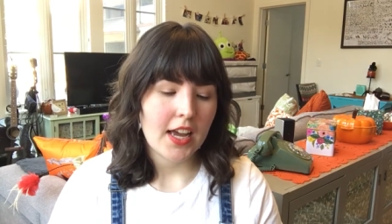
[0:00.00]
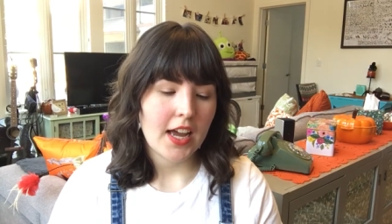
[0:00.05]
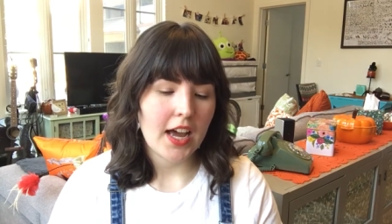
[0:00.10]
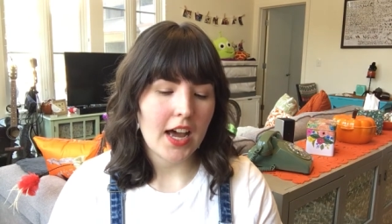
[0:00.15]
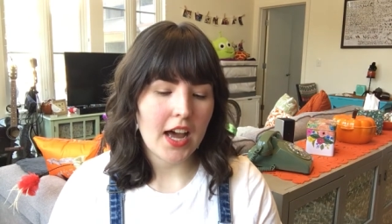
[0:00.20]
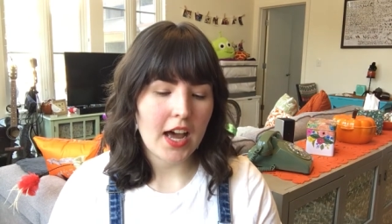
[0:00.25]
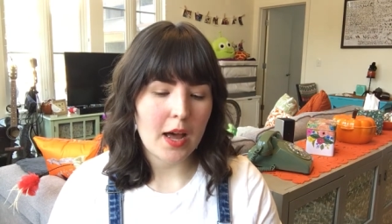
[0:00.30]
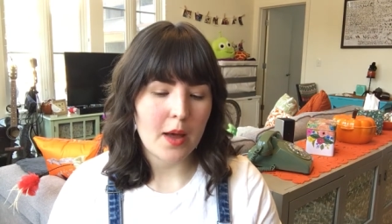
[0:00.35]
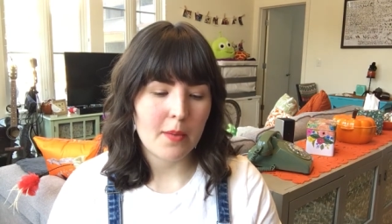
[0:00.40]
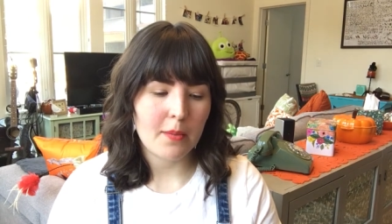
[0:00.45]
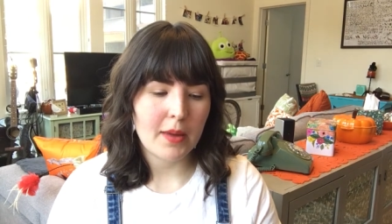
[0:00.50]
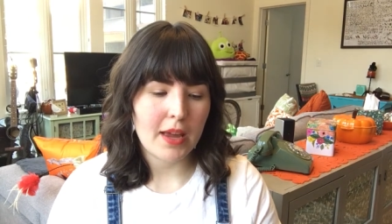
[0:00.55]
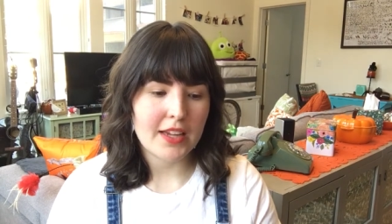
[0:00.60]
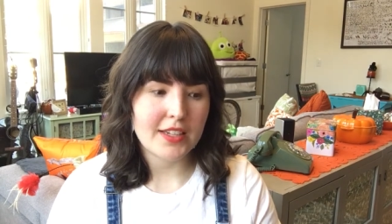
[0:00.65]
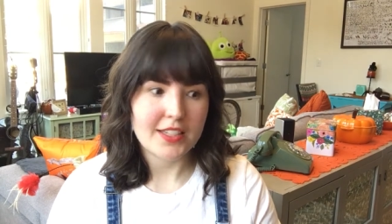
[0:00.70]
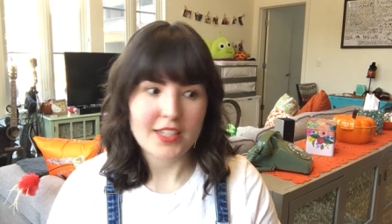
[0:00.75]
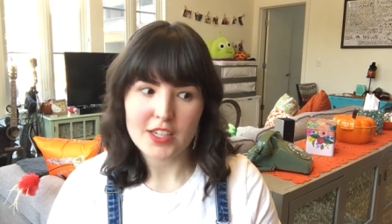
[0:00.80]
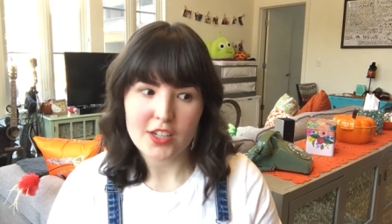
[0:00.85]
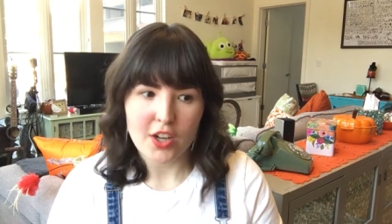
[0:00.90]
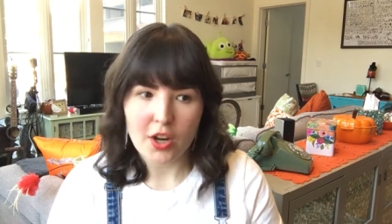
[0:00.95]

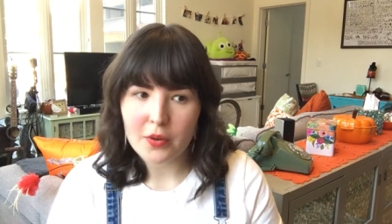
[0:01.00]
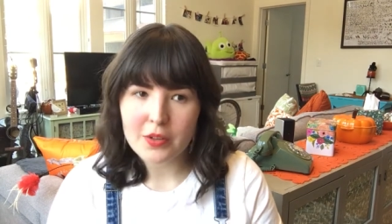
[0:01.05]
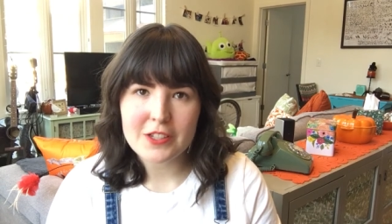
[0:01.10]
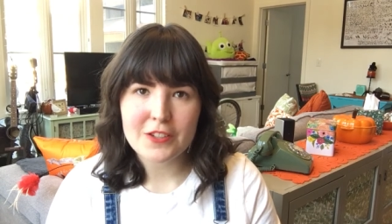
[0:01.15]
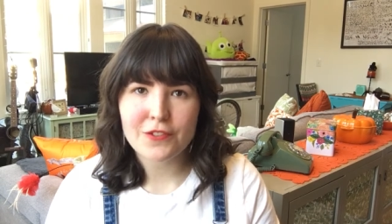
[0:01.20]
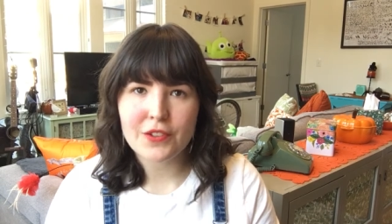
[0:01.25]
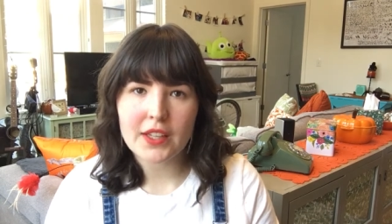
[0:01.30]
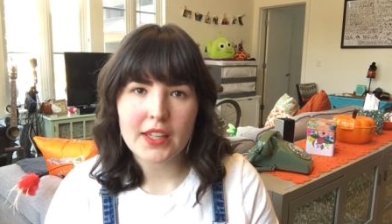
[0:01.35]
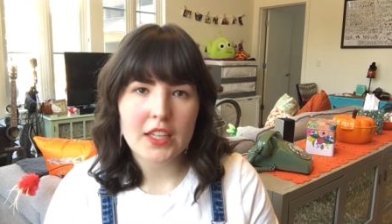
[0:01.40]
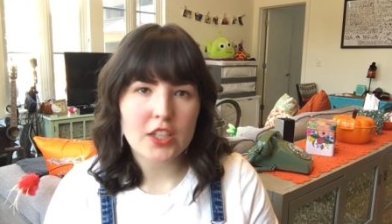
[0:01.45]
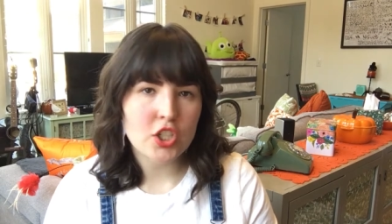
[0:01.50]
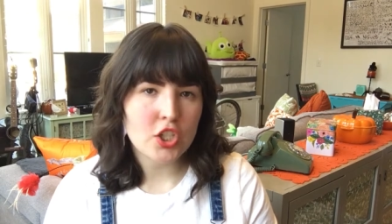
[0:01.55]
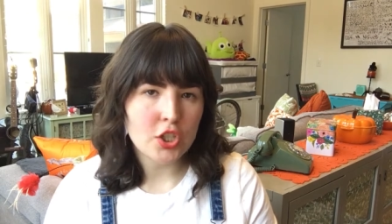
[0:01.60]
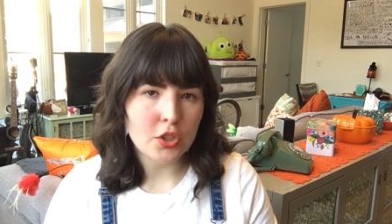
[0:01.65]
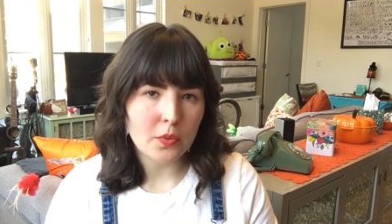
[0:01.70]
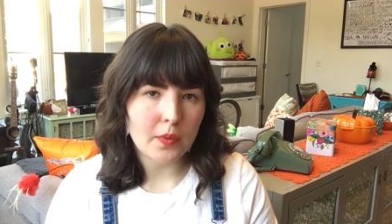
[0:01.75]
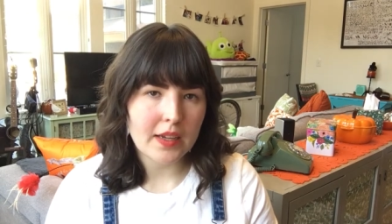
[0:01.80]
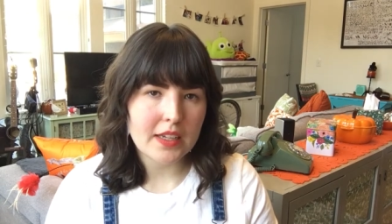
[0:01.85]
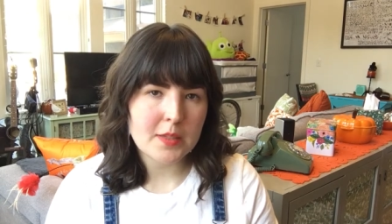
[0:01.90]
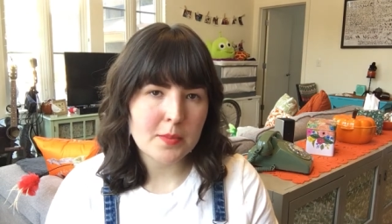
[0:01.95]
And didn't always feel like 2
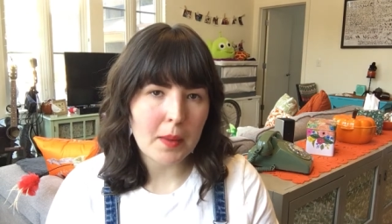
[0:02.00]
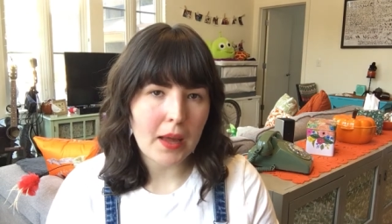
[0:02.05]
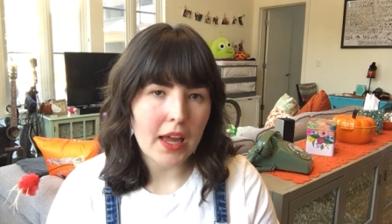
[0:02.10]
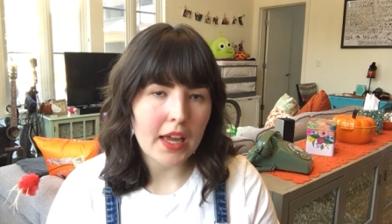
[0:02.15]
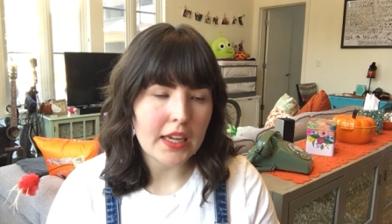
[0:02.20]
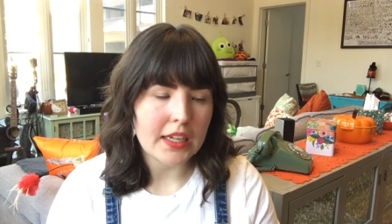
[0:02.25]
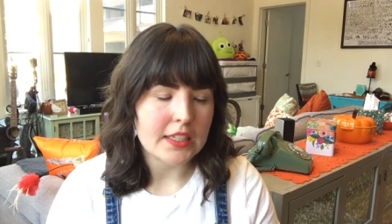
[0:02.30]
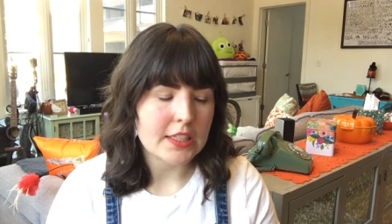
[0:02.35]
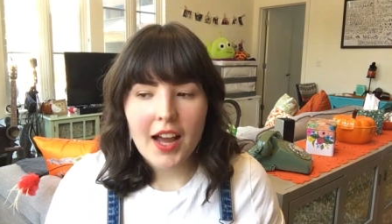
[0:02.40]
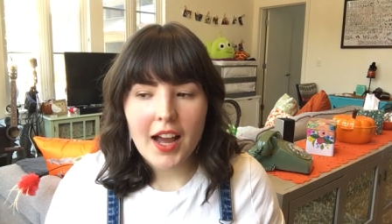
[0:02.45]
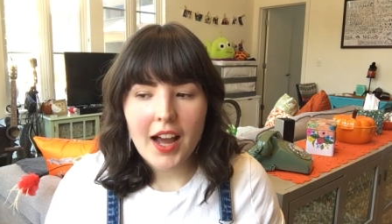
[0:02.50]
weeks behind.